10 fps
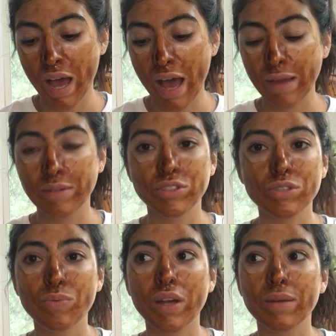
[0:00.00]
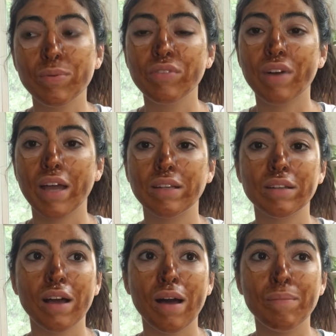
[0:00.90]
I just want to
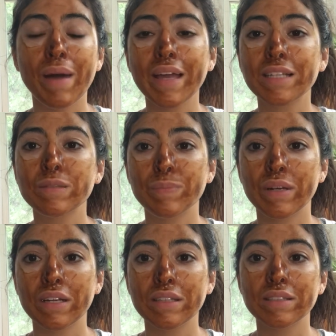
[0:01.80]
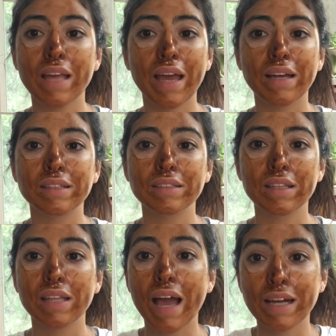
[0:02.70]
provide my experience and
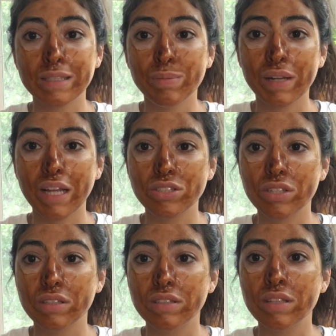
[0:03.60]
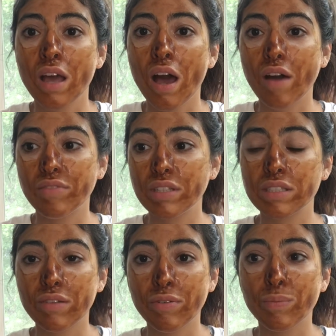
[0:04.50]
the explanations of
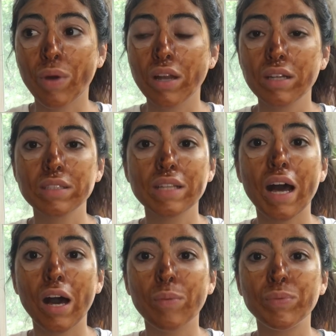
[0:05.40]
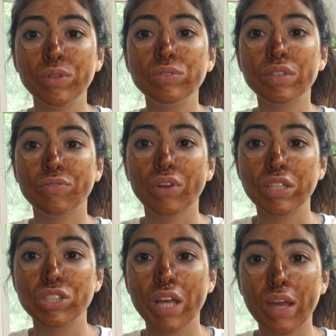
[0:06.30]
these different products to help you
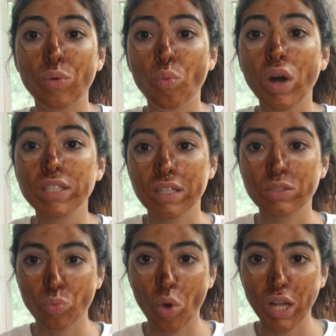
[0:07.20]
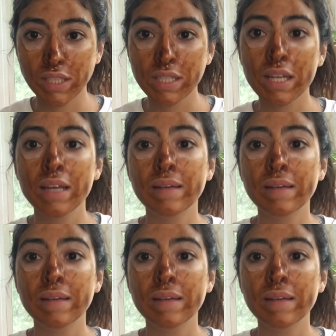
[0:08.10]
differentiate what does what.